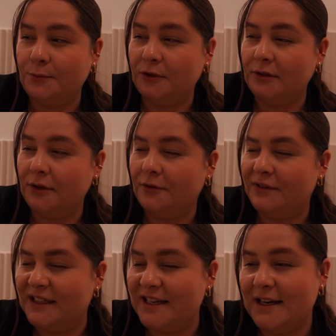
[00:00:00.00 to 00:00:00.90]
bottle of
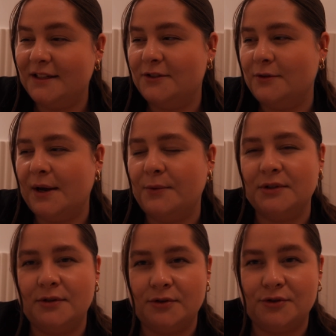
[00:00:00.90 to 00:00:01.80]
it yet, so I
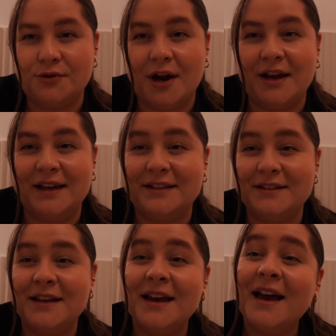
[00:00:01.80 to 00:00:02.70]
wanted to try it
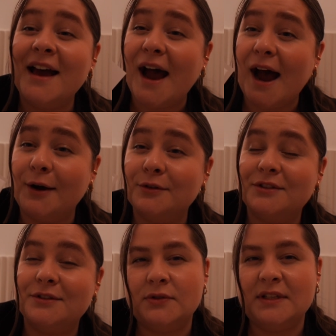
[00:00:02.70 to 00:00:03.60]
out
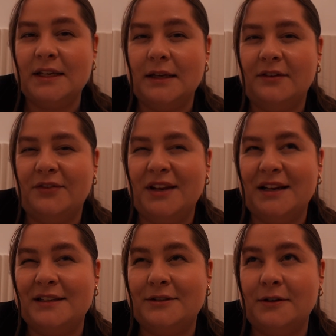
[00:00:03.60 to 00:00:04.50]
to see if it
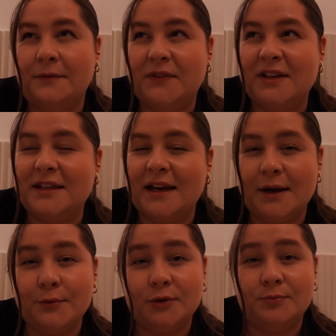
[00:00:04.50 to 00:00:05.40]
is something that
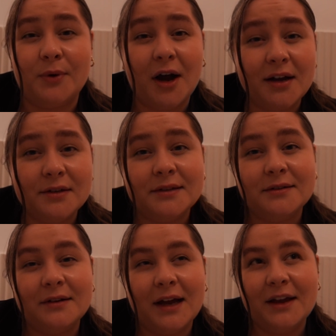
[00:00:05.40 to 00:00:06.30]
I would buy
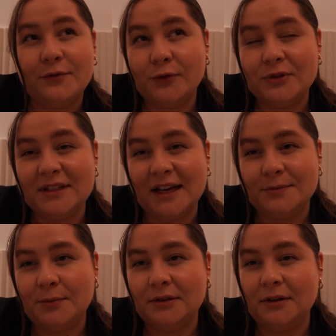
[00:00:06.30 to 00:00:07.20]
a full size
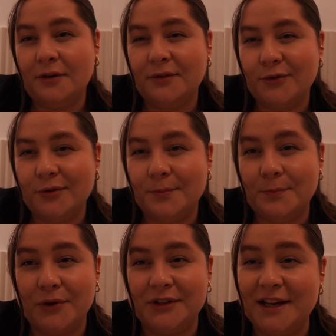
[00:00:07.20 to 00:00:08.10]
bottle of.
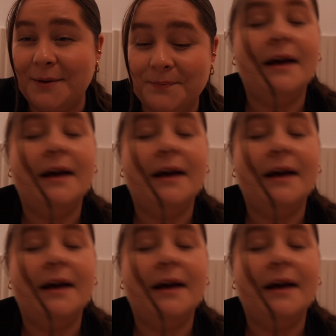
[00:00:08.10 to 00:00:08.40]
But yeah,